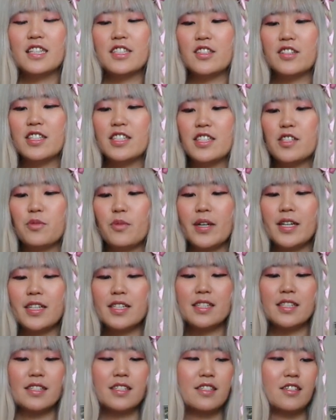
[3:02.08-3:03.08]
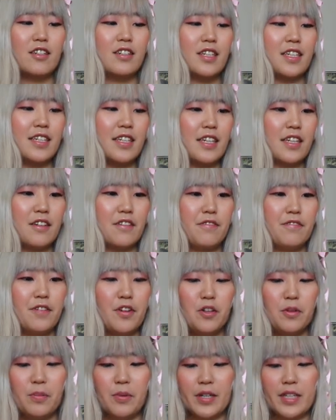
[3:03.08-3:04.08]
So this is when I started getting
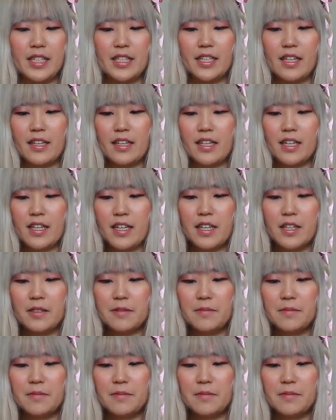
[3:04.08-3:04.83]
photo booking, I think.